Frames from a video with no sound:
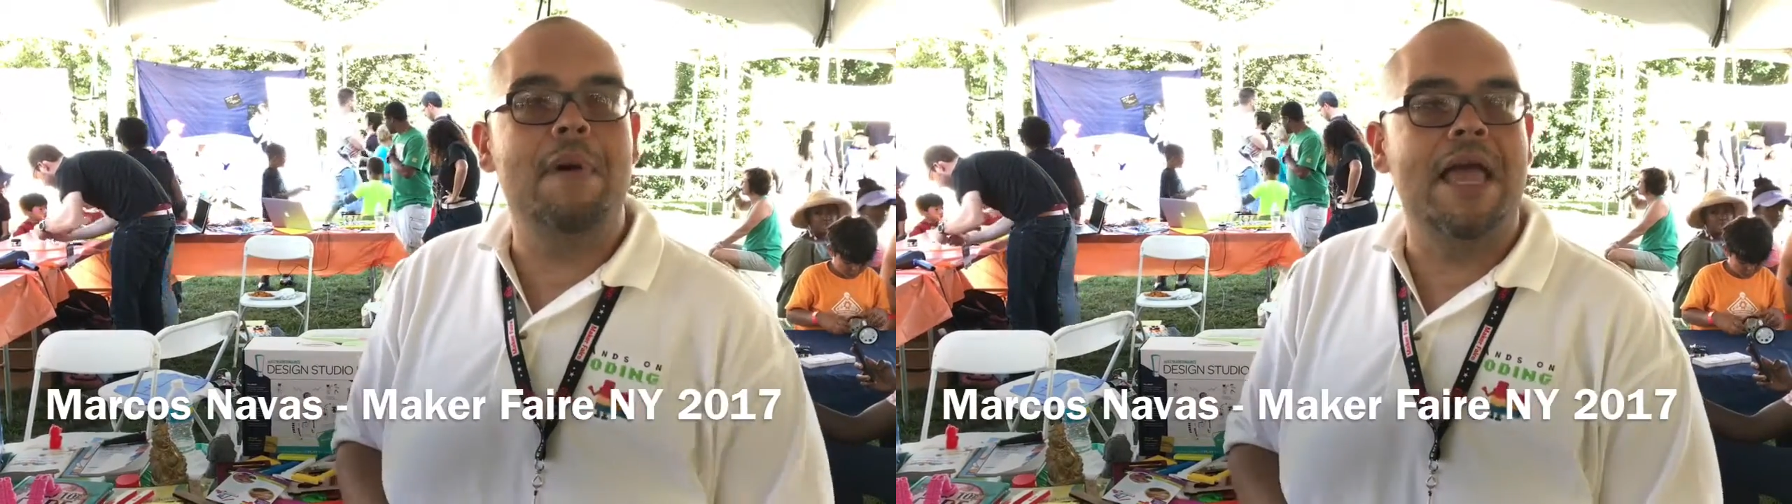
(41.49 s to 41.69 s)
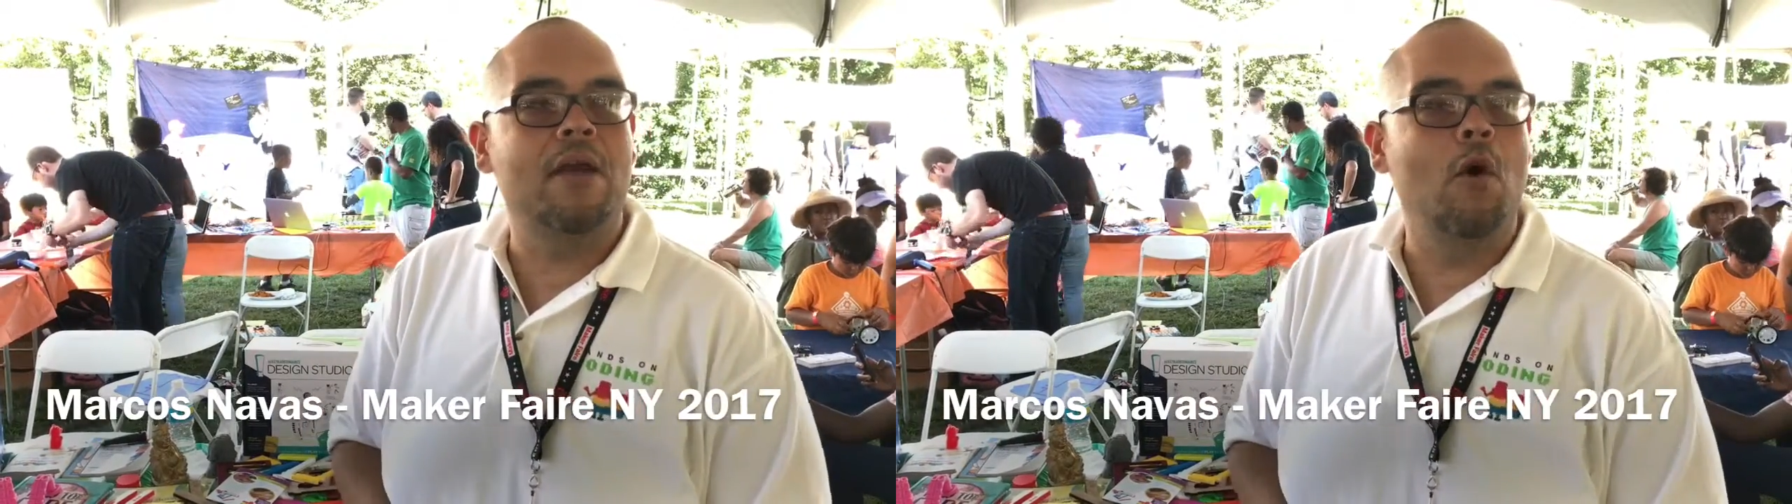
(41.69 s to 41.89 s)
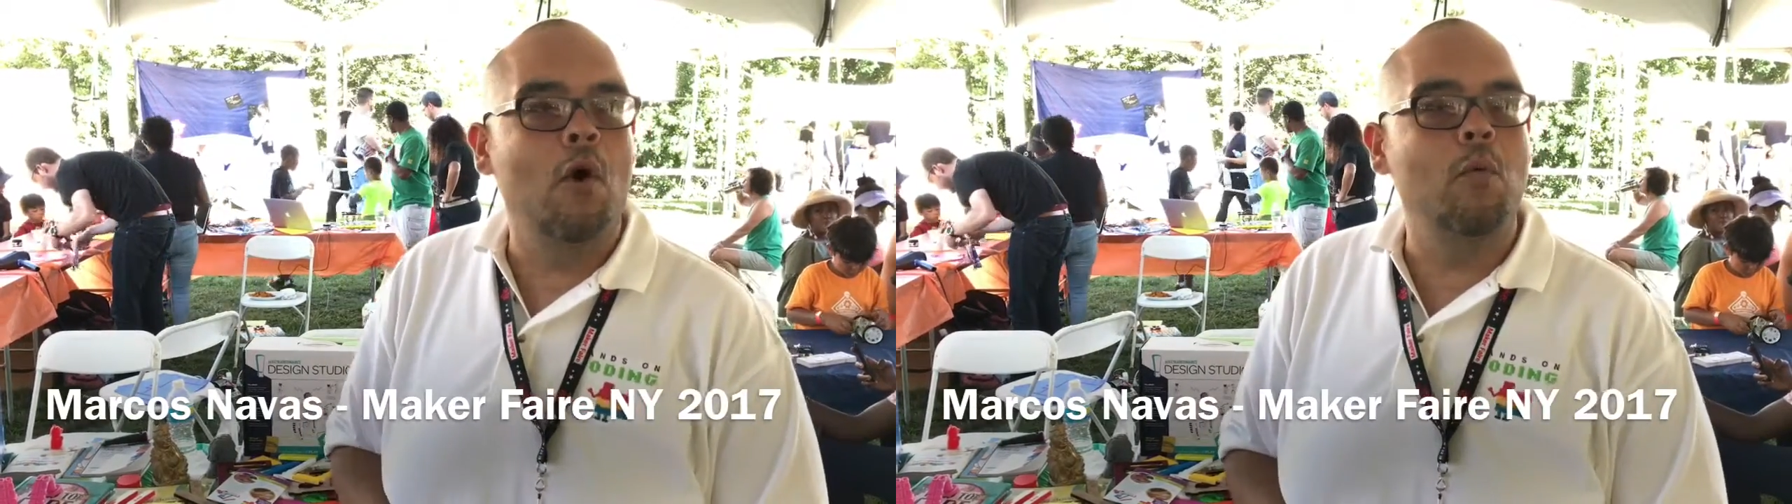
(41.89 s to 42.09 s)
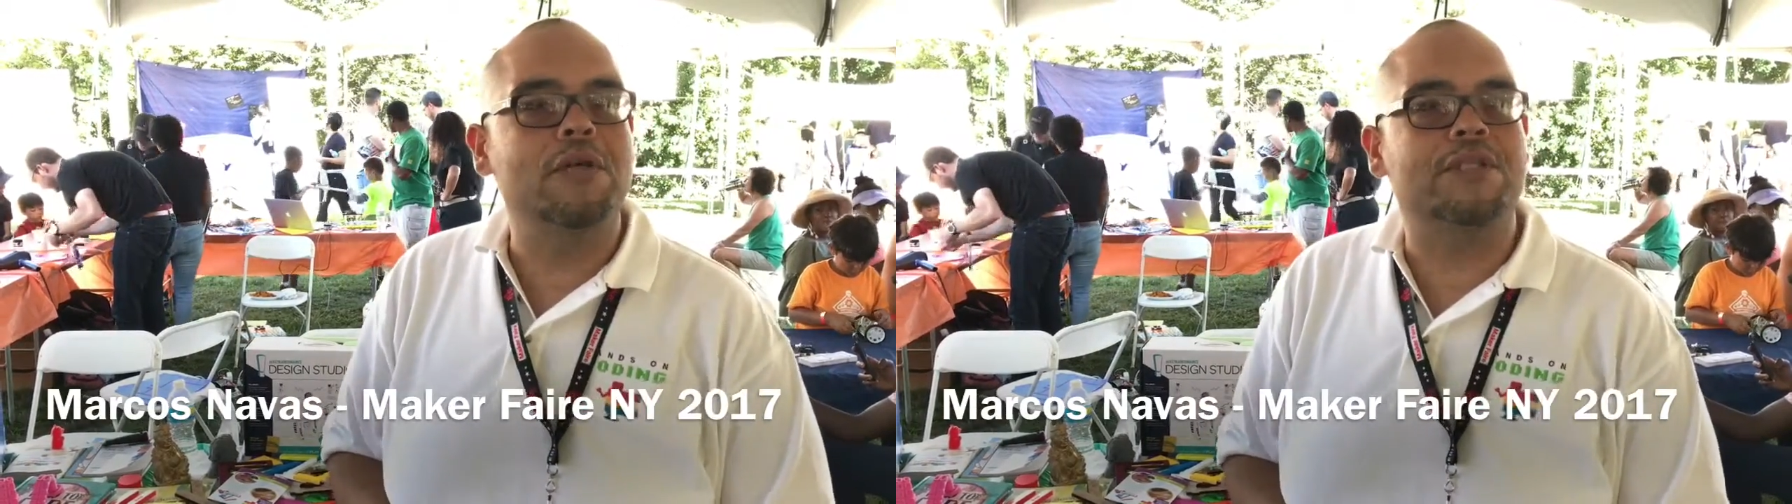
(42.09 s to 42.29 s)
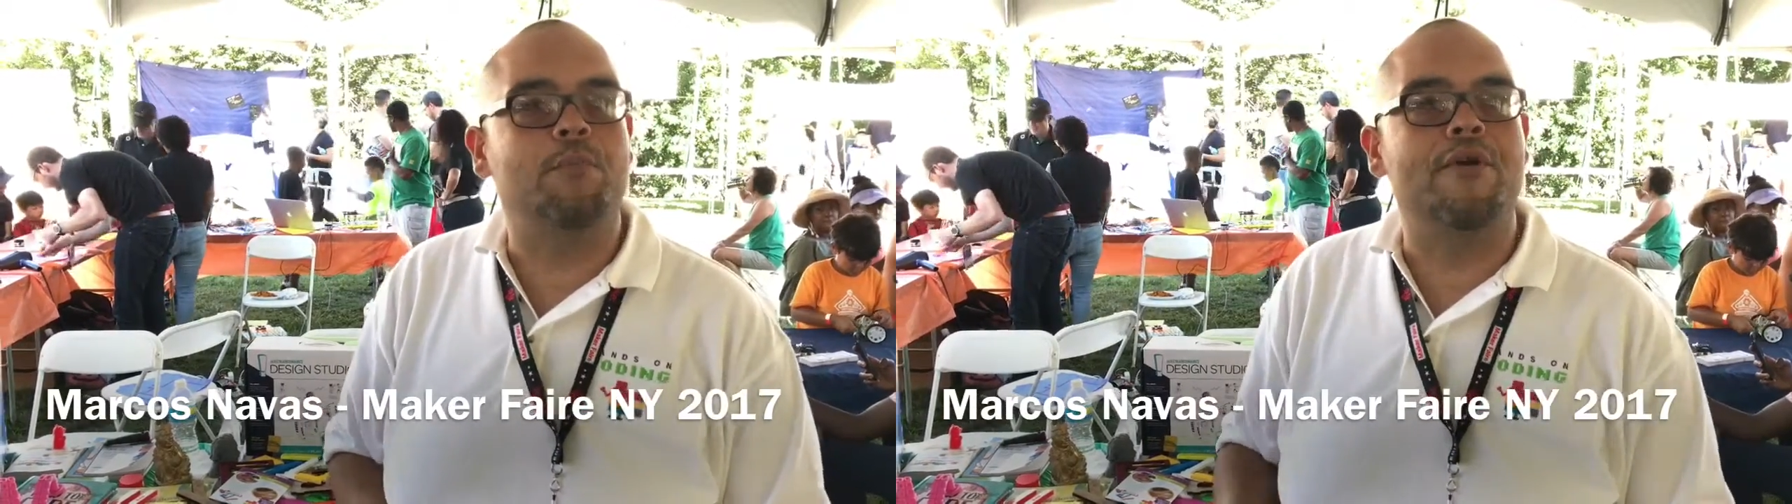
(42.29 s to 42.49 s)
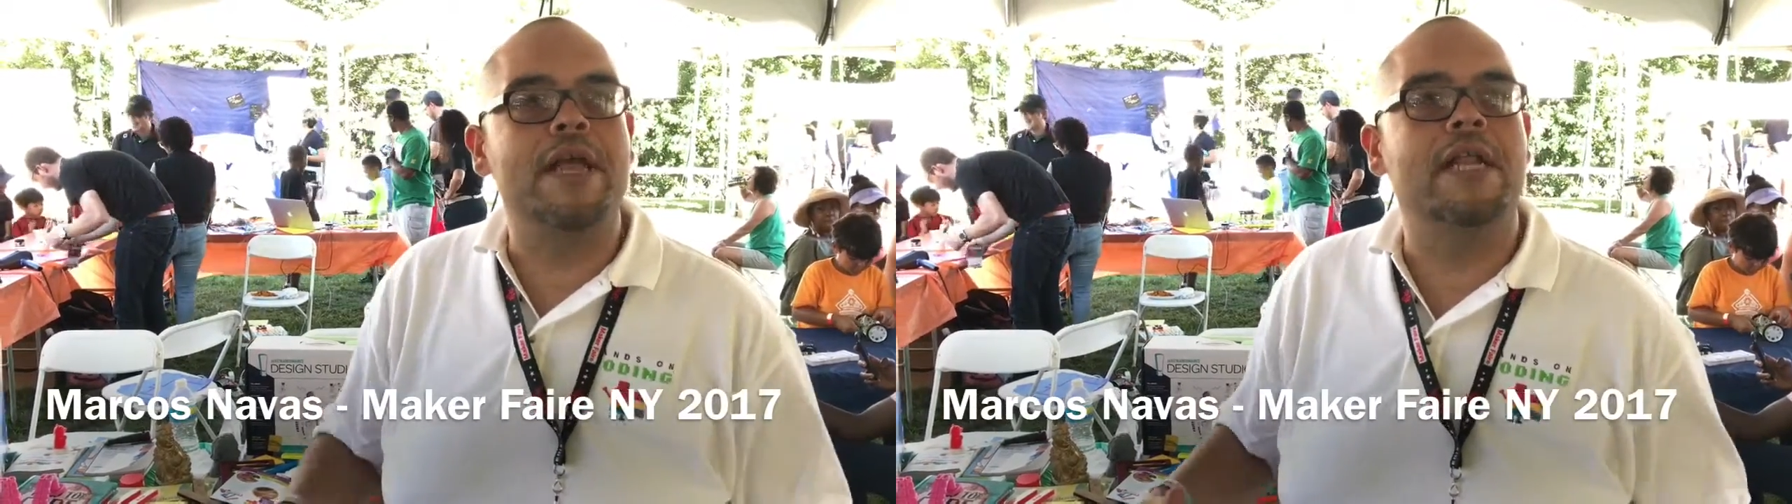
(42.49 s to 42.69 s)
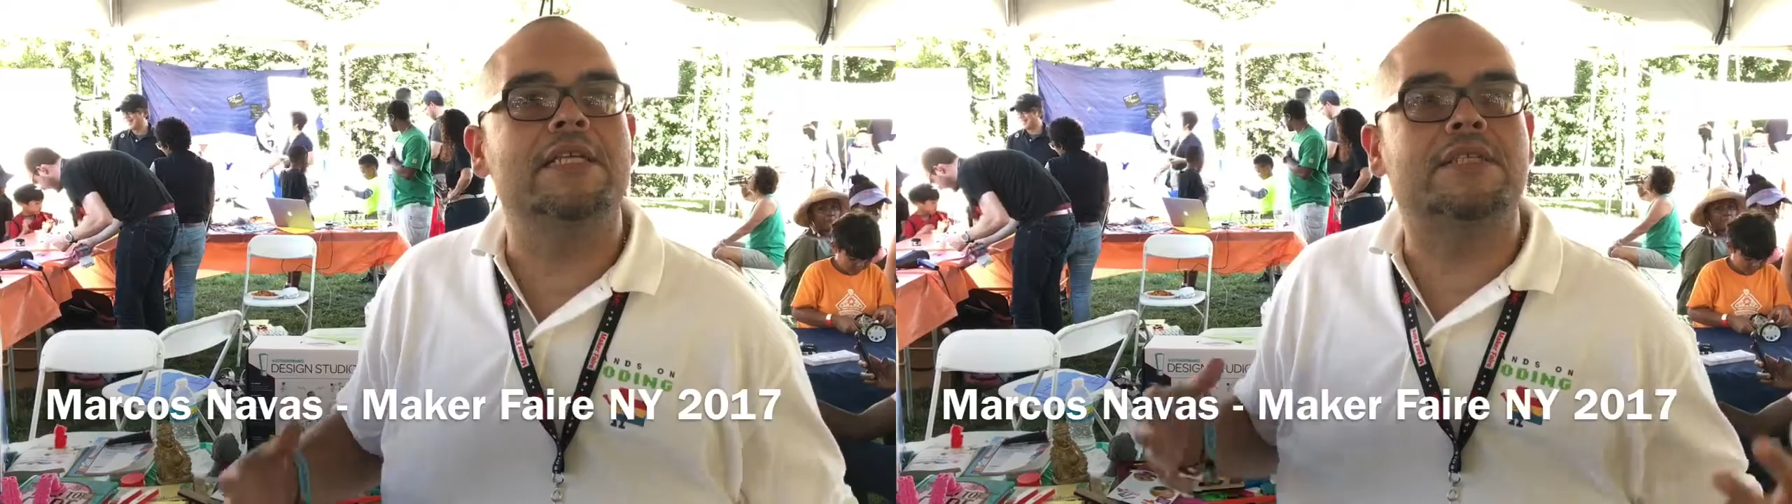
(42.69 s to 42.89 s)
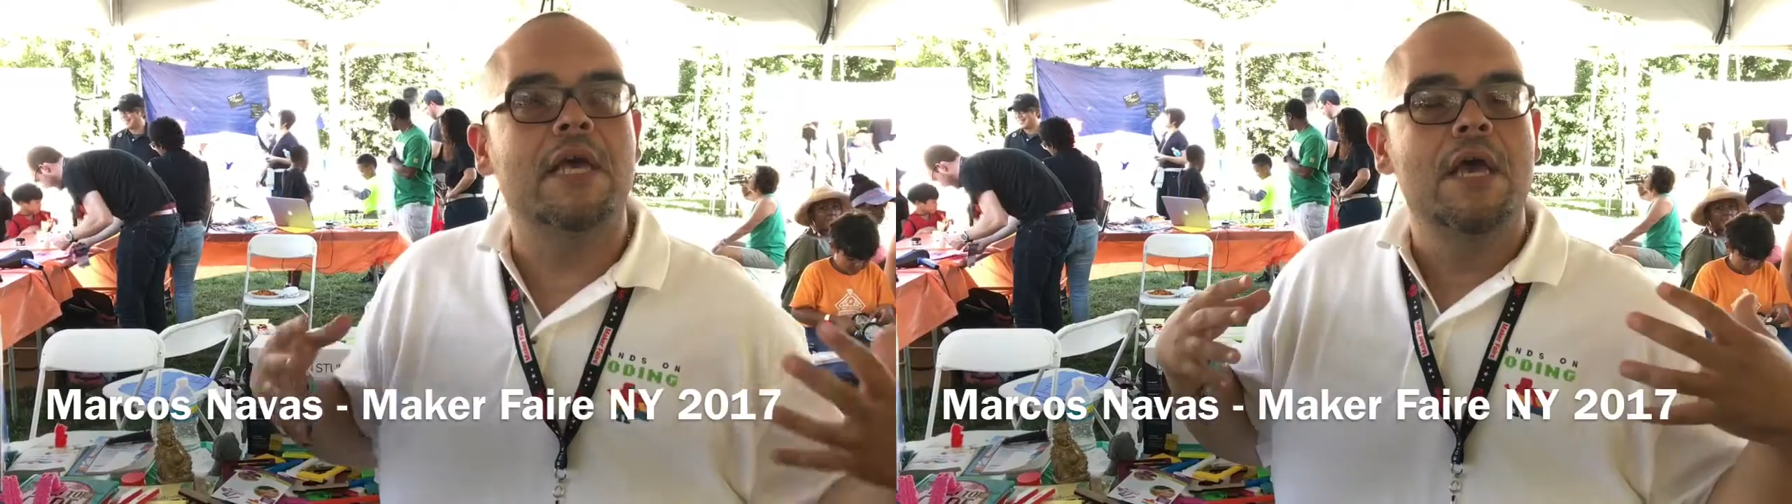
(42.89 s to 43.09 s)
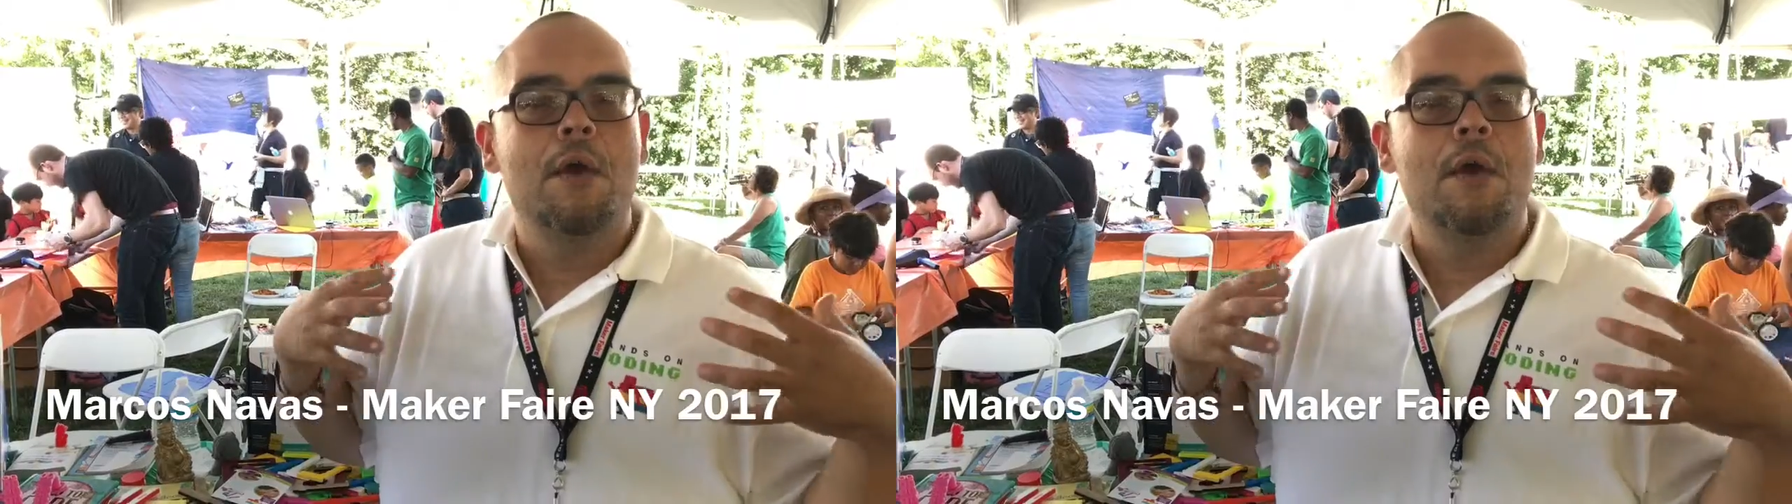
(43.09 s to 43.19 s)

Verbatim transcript: my goal was to bring this